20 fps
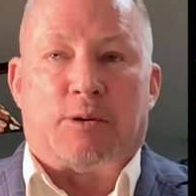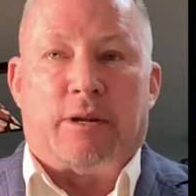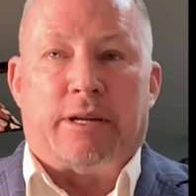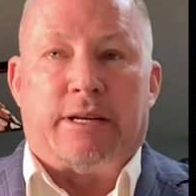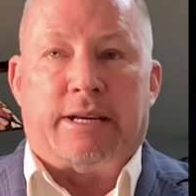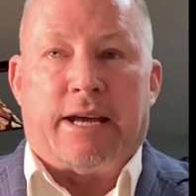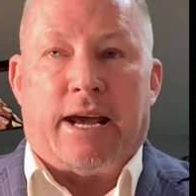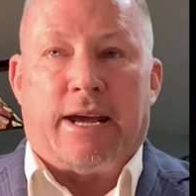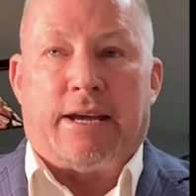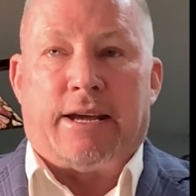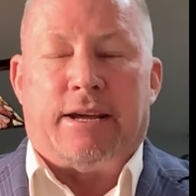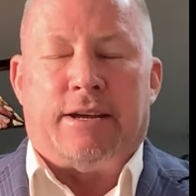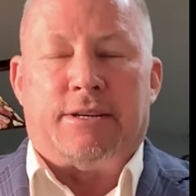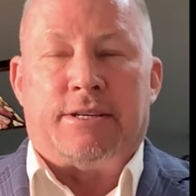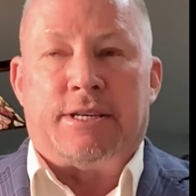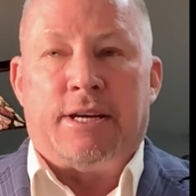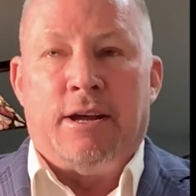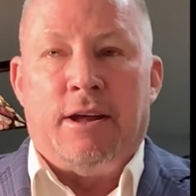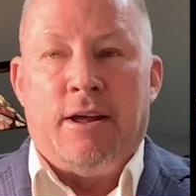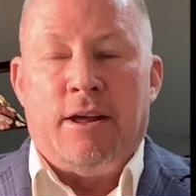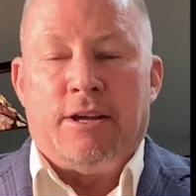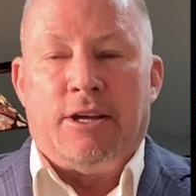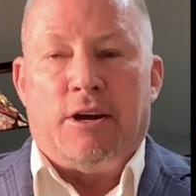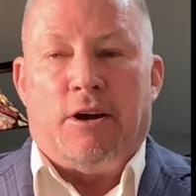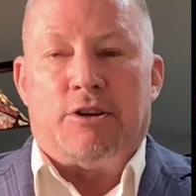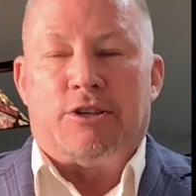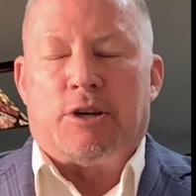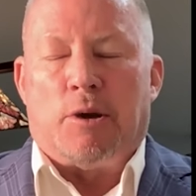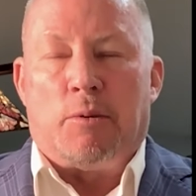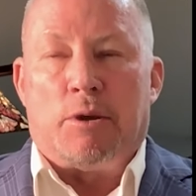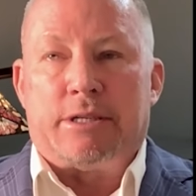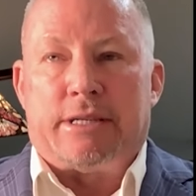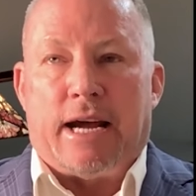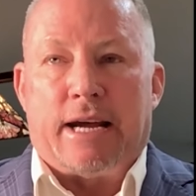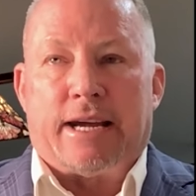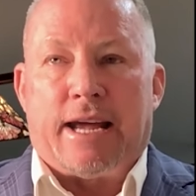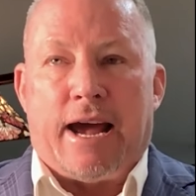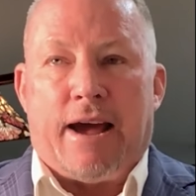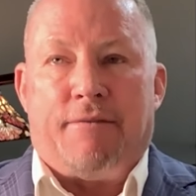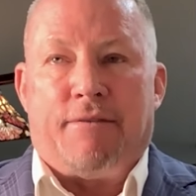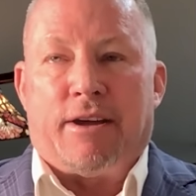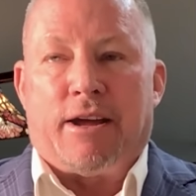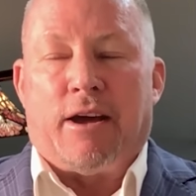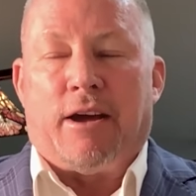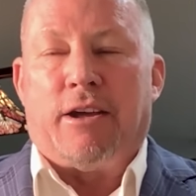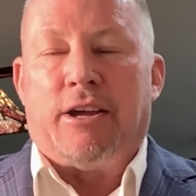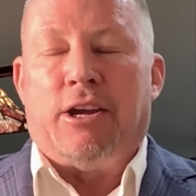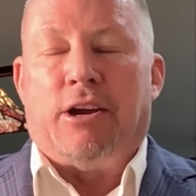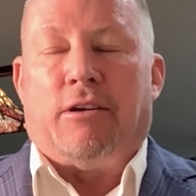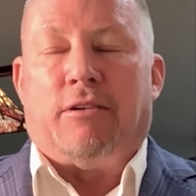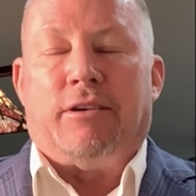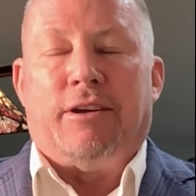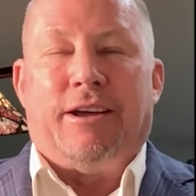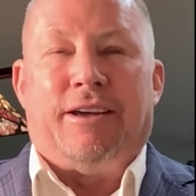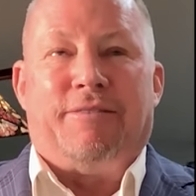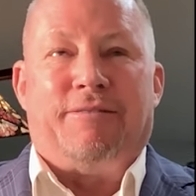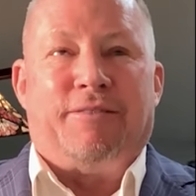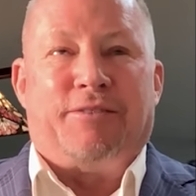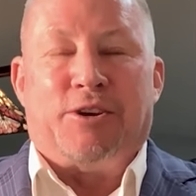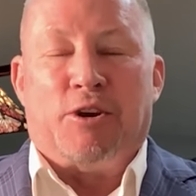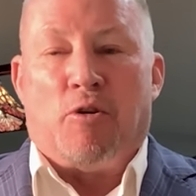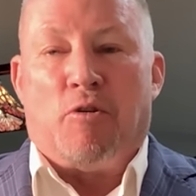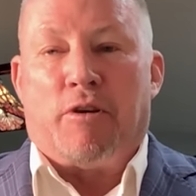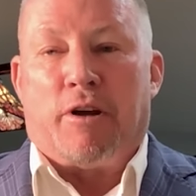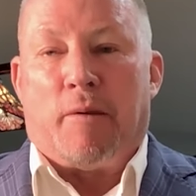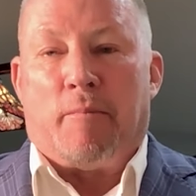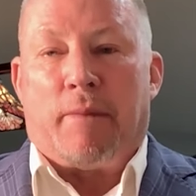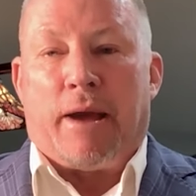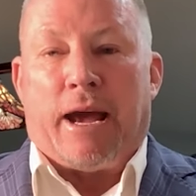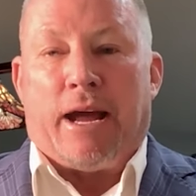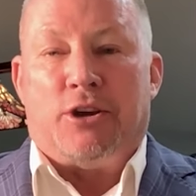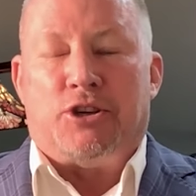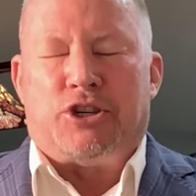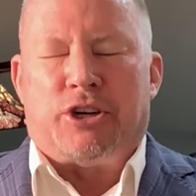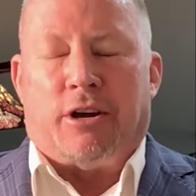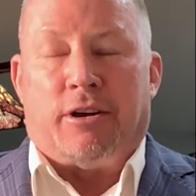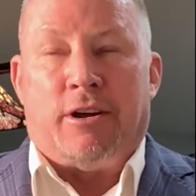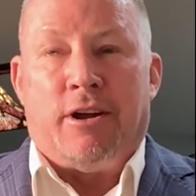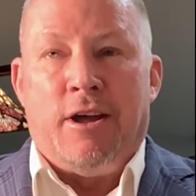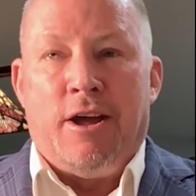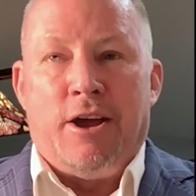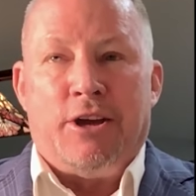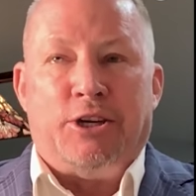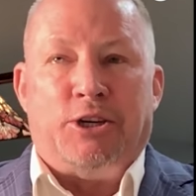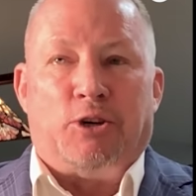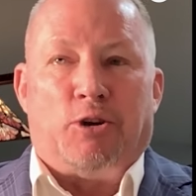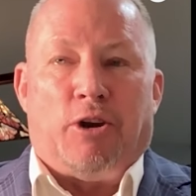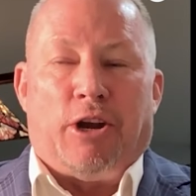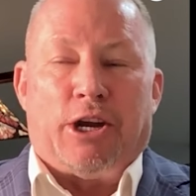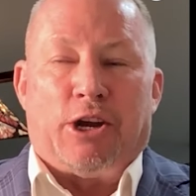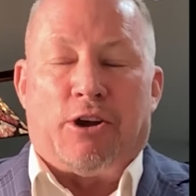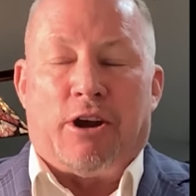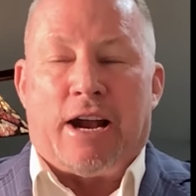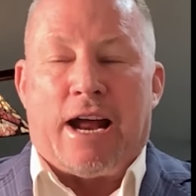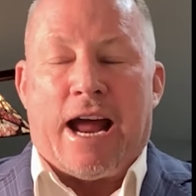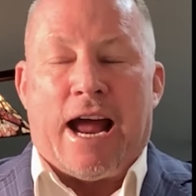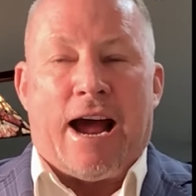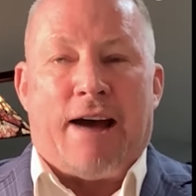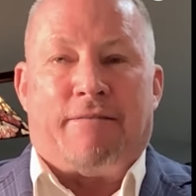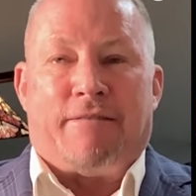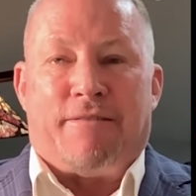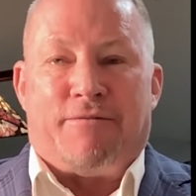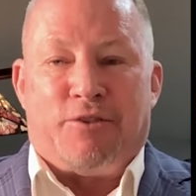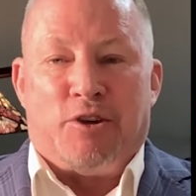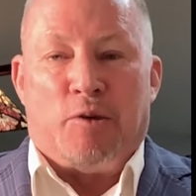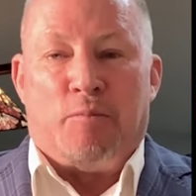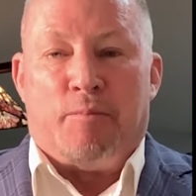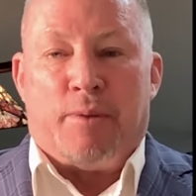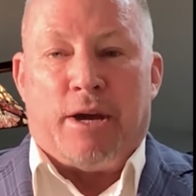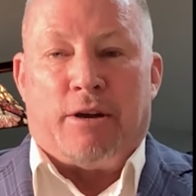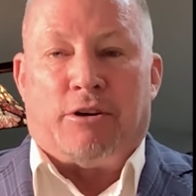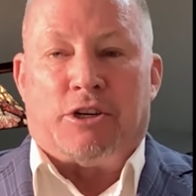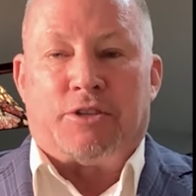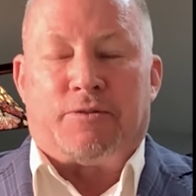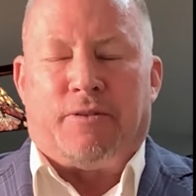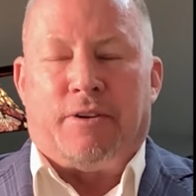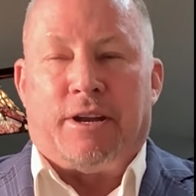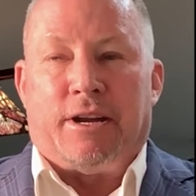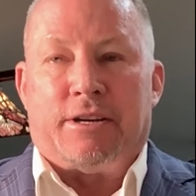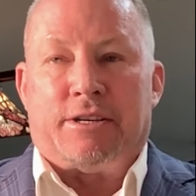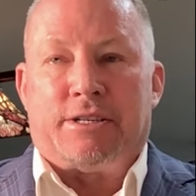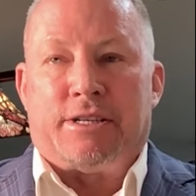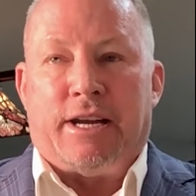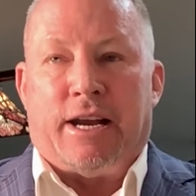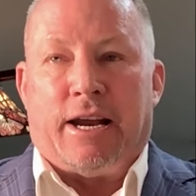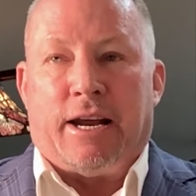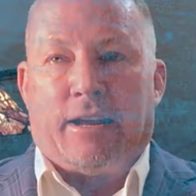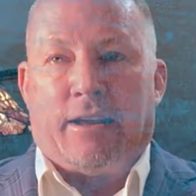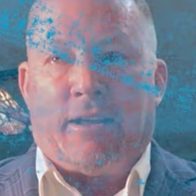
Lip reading: with the Yankees. You know, it's almost like having you own a mansion. You're only going to have a few bidders for this thing.